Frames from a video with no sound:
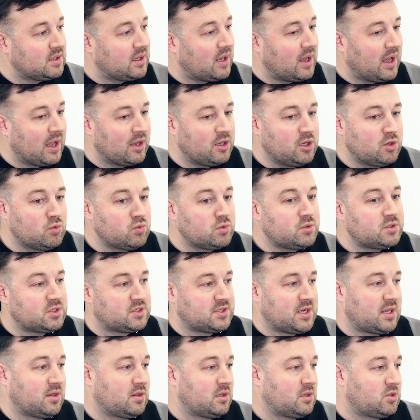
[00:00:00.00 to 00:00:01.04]
and you
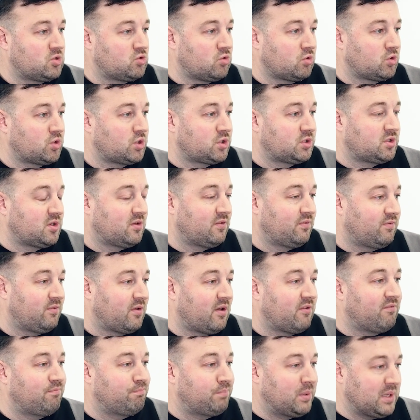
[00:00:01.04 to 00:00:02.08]
understand the structures of
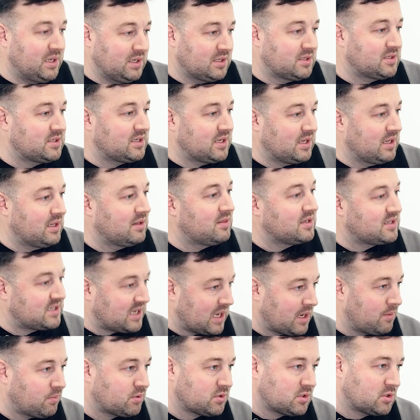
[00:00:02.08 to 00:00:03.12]
BC and the
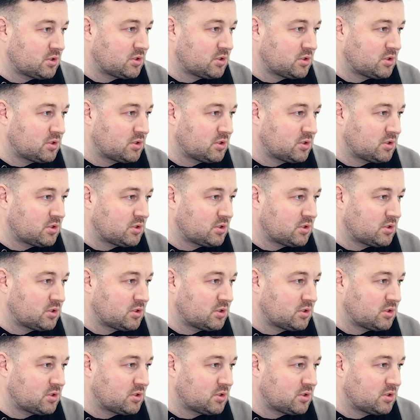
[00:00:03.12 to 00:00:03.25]
tables and